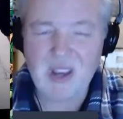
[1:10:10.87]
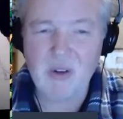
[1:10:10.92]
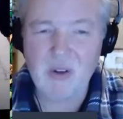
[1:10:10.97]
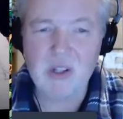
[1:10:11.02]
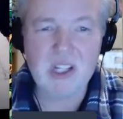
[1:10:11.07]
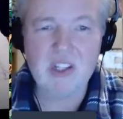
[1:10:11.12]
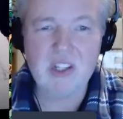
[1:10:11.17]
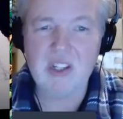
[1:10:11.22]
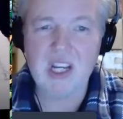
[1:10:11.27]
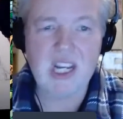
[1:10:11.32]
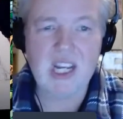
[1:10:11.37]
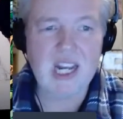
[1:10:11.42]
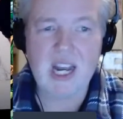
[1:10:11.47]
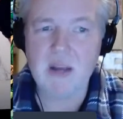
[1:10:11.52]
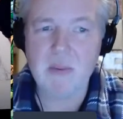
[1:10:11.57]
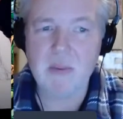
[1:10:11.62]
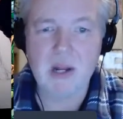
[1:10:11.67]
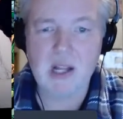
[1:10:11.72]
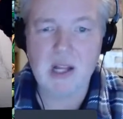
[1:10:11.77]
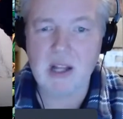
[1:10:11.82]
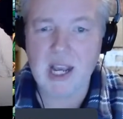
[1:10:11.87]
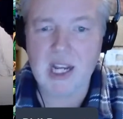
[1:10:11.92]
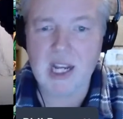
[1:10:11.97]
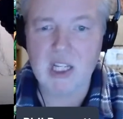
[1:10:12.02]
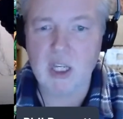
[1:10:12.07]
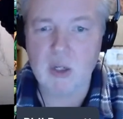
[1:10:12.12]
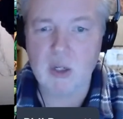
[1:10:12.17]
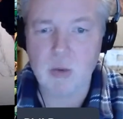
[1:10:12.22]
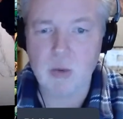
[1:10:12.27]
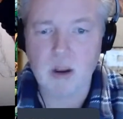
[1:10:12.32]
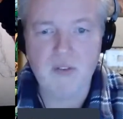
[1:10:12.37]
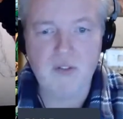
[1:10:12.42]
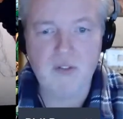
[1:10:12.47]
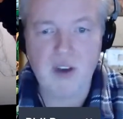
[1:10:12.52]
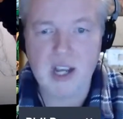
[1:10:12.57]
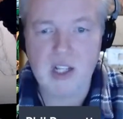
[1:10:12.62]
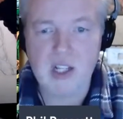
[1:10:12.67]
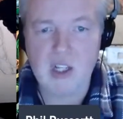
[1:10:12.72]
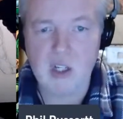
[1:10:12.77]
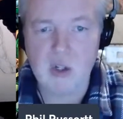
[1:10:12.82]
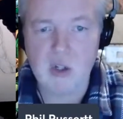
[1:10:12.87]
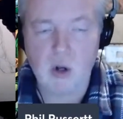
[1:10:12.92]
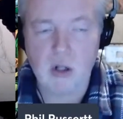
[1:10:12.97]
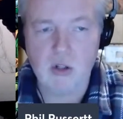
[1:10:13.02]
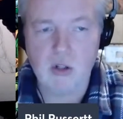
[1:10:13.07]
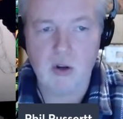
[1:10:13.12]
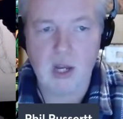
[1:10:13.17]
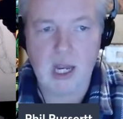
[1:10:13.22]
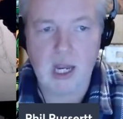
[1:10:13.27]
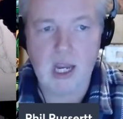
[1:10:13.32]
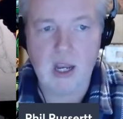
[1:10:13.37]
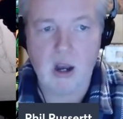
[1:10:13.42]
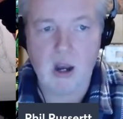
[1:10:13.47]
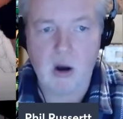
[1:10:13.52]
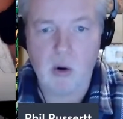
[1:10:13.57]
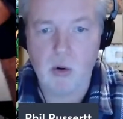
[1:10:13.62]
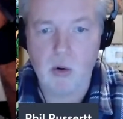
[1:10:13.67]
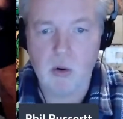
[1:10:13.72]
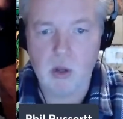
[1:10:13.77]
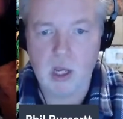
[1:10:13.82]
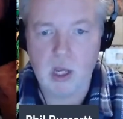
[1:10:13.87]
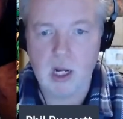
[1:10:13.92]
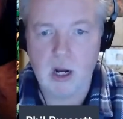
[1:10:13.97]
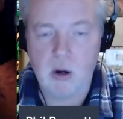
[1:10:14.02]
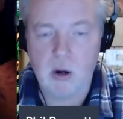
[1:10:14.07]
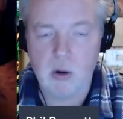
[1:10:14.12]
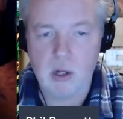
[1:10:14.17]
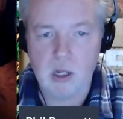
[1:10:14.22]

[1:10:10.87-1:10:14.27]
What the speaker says: The only scene anybody likes is where he fights his alter ego, in